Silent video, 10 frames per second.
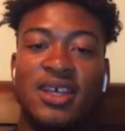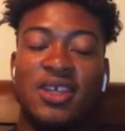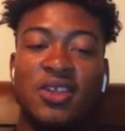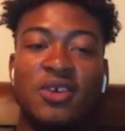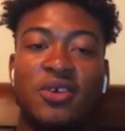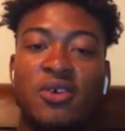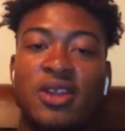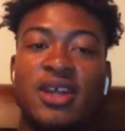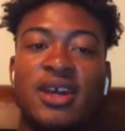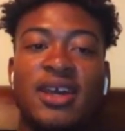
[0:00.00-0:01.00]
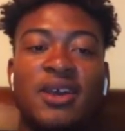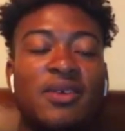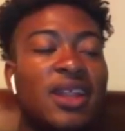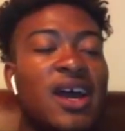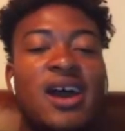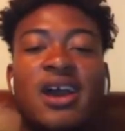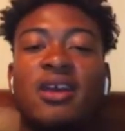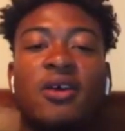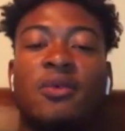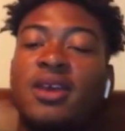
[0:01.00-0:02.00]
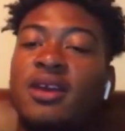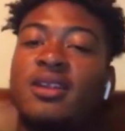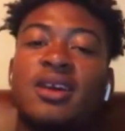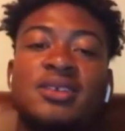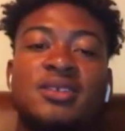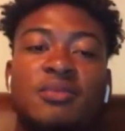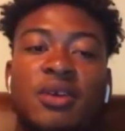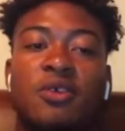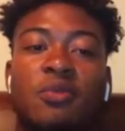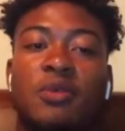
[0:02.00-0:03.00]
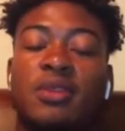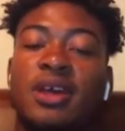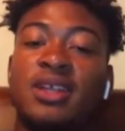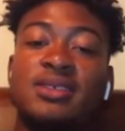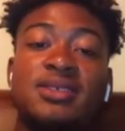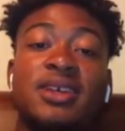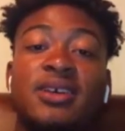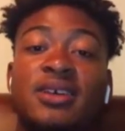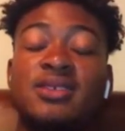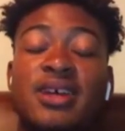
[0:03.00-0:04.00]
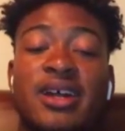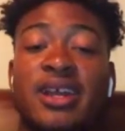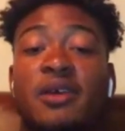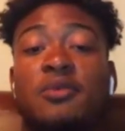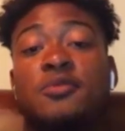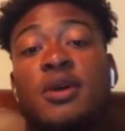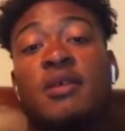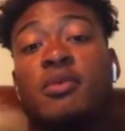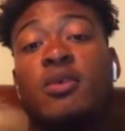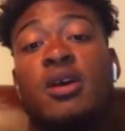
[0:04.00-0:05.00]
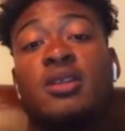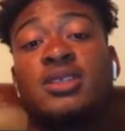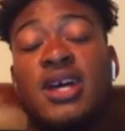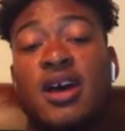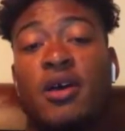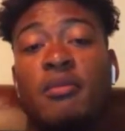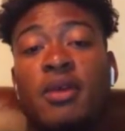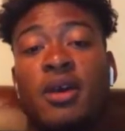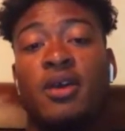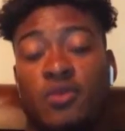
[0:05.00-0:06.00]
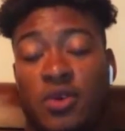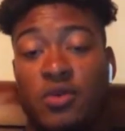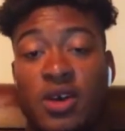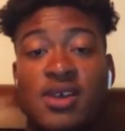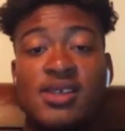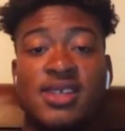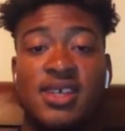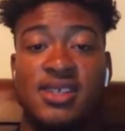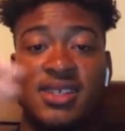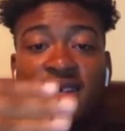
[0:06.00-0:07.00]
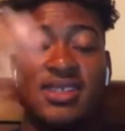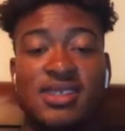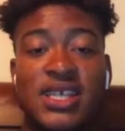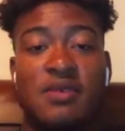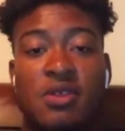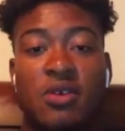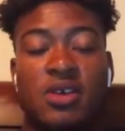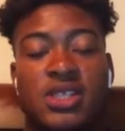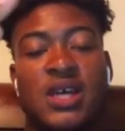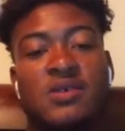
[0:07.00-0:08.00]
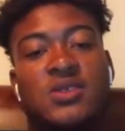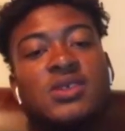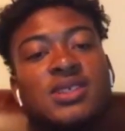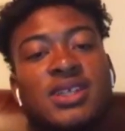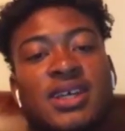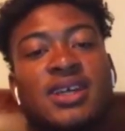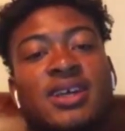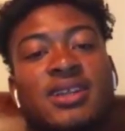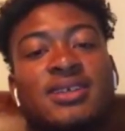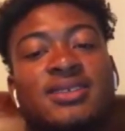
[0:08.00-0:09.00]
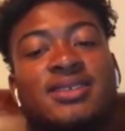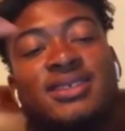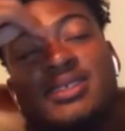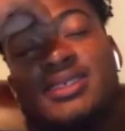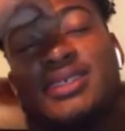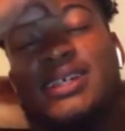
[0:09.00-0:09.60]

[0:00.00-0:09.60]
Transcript: Going in our head, we like, all right, y'all, we can't underestimate no people like this. Serious now. And that was probably around the time we was getting 6 and 7 because that was towards the later end of the season.